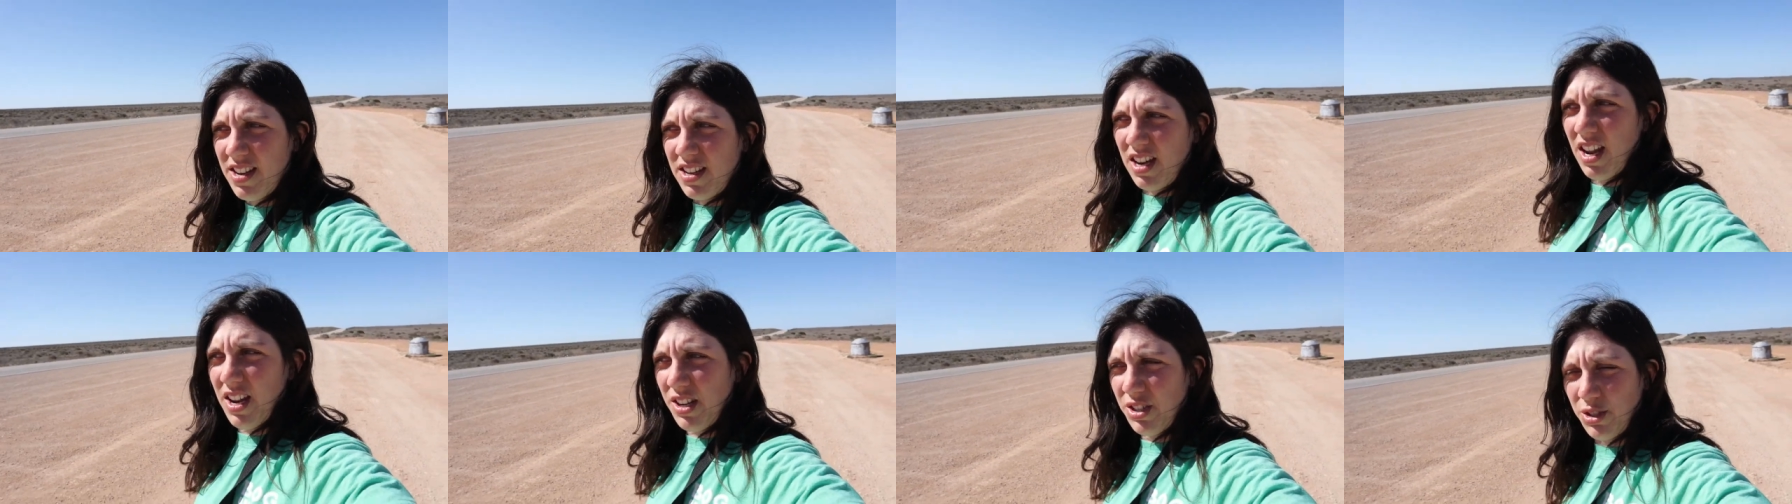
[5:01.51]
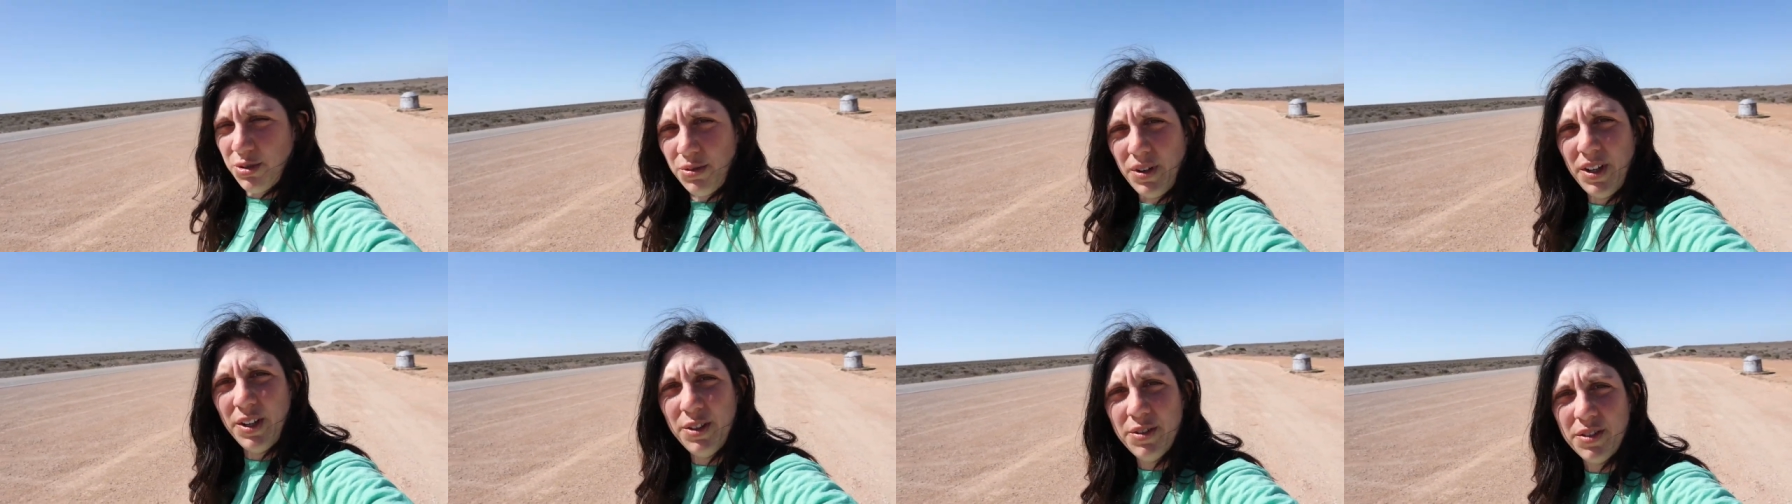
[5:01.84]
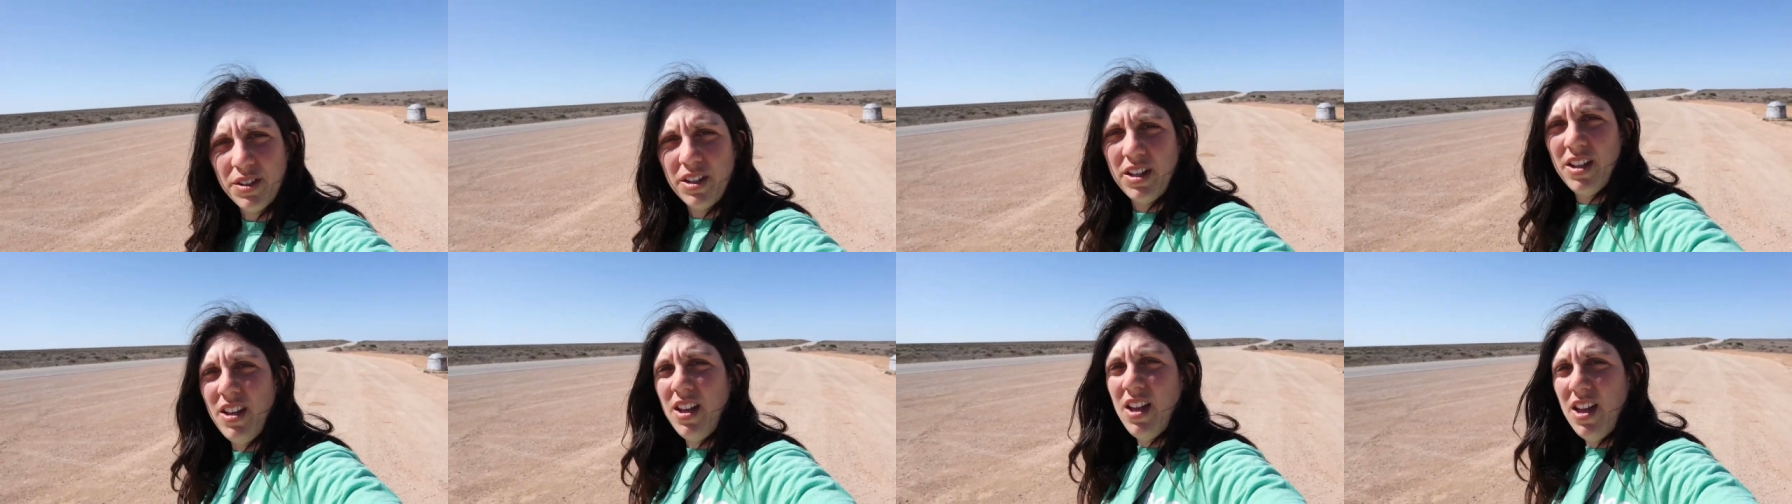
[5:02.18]

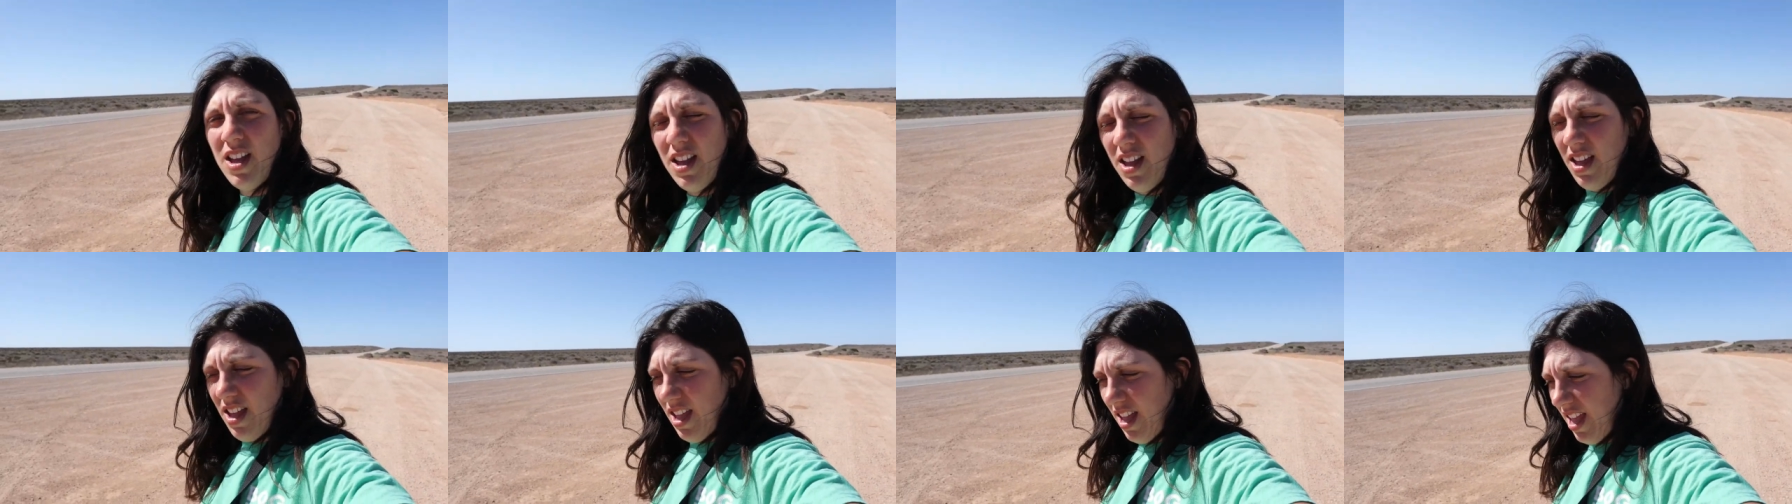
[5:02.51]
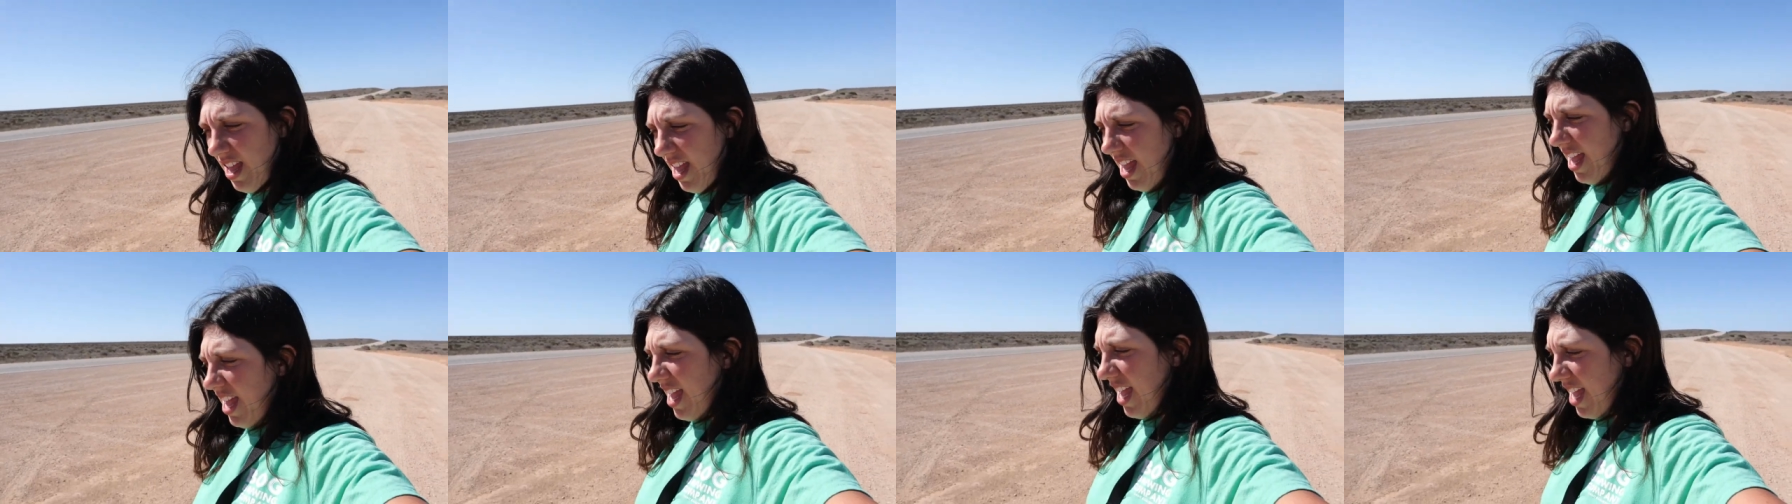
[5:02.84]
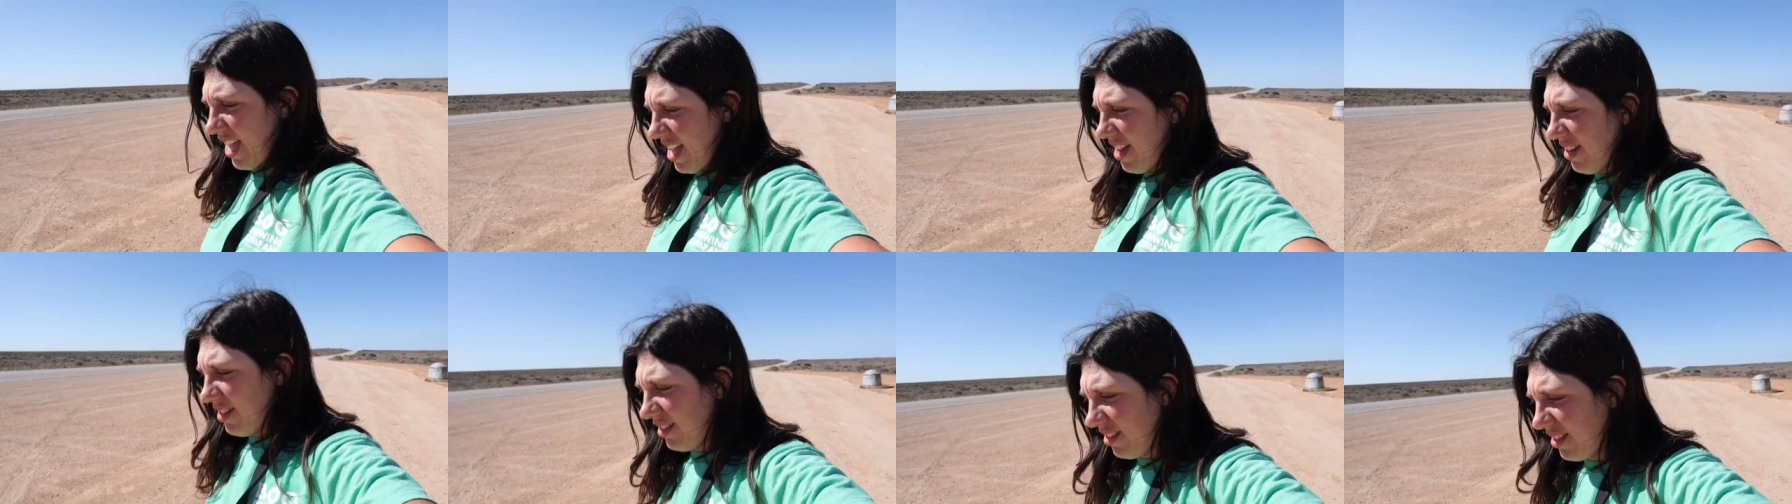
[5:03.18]
Nundru.
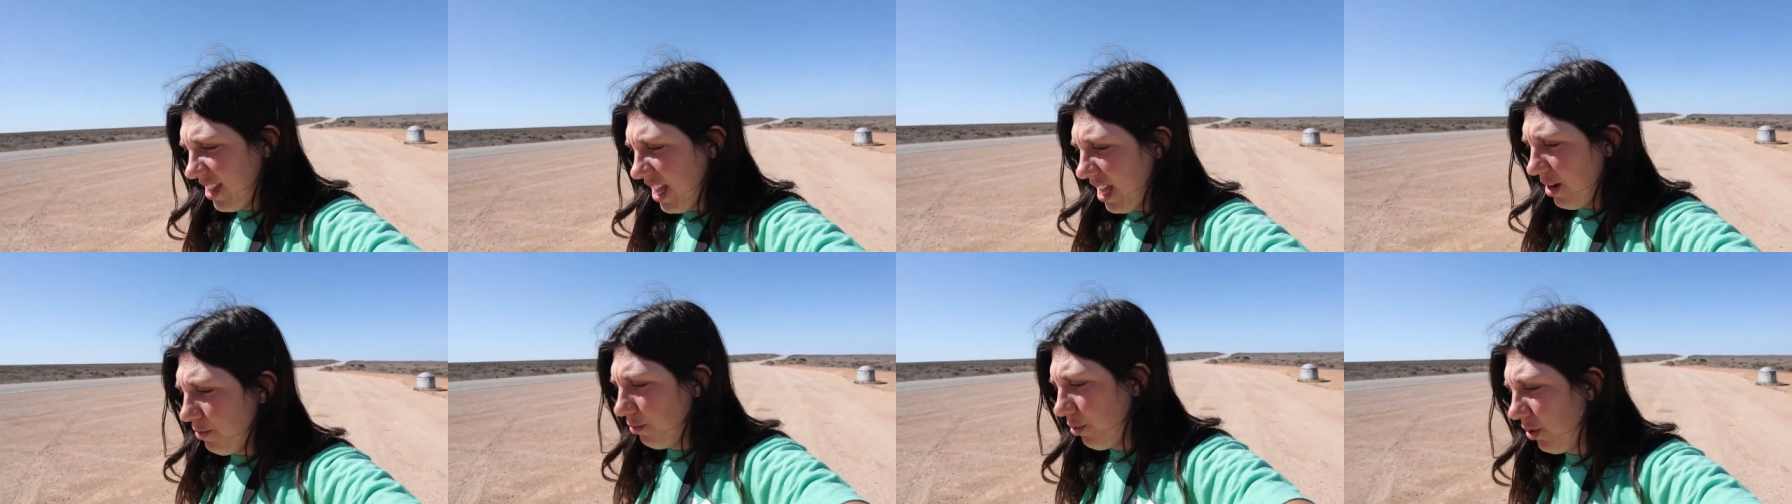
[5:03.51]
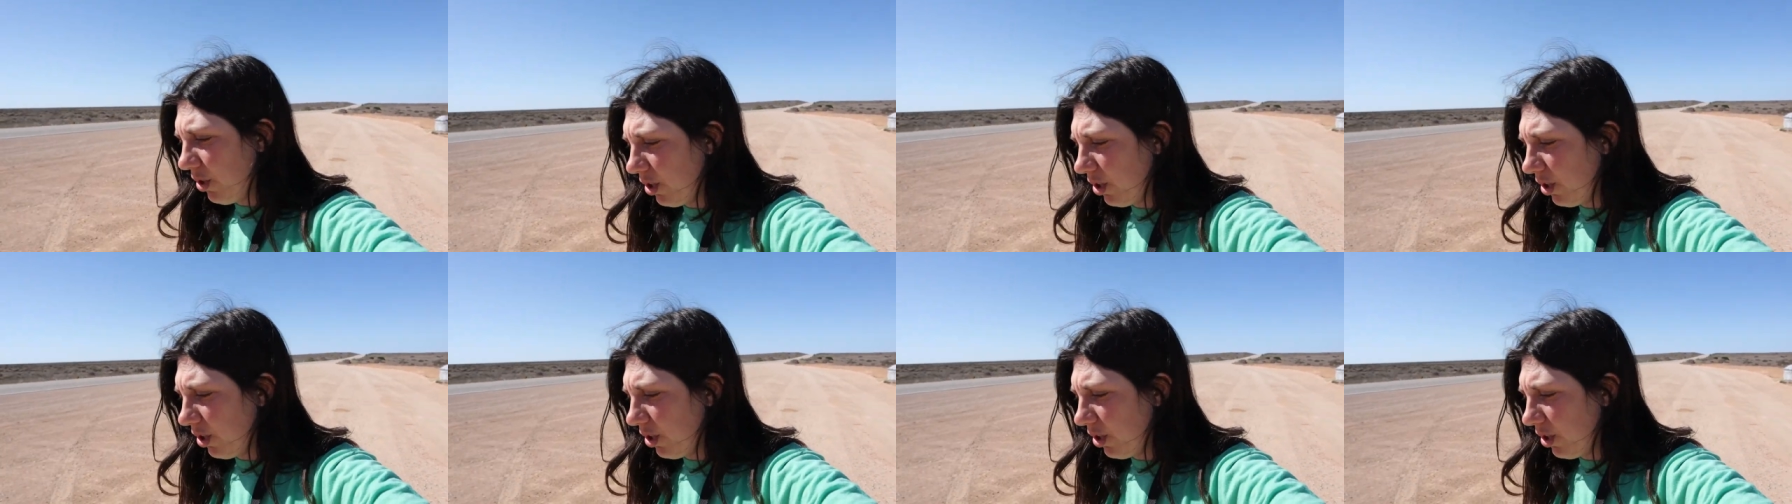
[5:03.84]
And then